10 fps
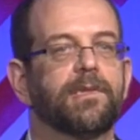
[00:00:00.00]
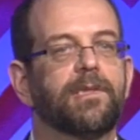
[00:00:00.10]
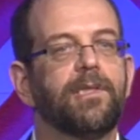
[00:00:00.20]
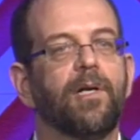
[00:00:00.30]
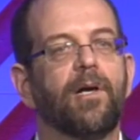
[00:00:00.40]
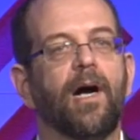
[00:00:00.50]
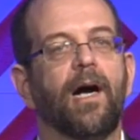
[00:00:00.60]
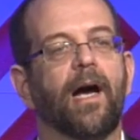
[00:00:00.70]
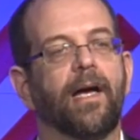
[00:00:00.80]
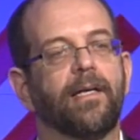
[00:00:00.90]

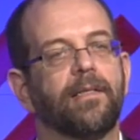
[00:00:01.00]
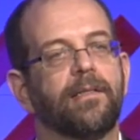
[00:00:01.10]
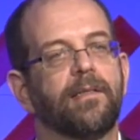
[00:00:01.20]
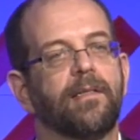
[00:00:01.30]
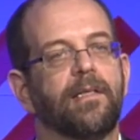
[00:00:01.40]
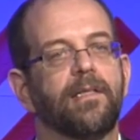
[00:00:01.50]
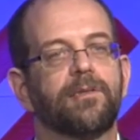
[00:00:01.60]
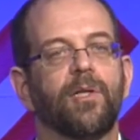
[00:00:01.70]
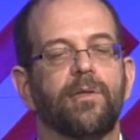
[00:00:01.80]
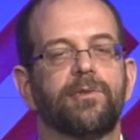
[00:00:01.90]
TRI
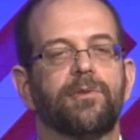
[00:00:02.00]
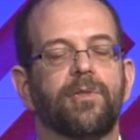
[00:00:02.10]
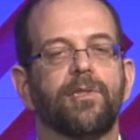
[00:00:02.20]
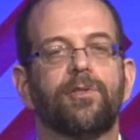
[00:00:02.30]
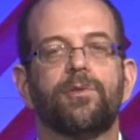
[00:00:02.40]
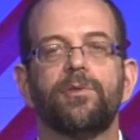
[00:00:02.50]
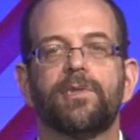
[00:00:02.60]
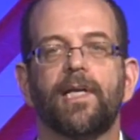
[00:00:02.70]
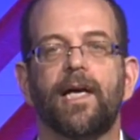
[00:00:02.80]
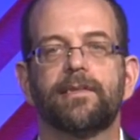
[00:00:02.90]
is going to
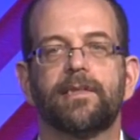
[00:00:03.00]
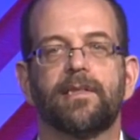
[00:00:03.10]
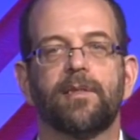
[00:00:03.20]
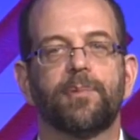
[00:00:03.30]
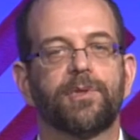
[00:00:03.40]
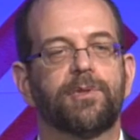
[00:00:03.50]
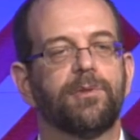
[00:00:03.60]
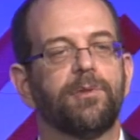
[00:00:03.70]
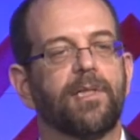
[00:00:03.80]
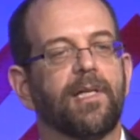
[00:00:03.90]
enthusiastically
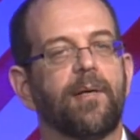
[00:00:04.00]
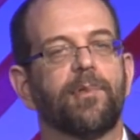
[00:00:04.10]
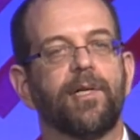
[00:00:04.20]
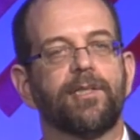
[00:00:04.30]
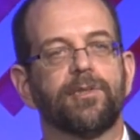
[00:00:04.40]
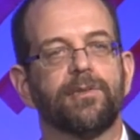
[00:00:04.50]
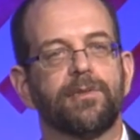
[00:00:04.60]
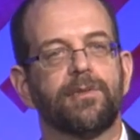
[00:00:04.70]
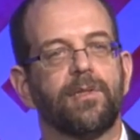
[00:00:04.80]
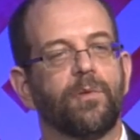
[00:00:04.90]
pursue collaborations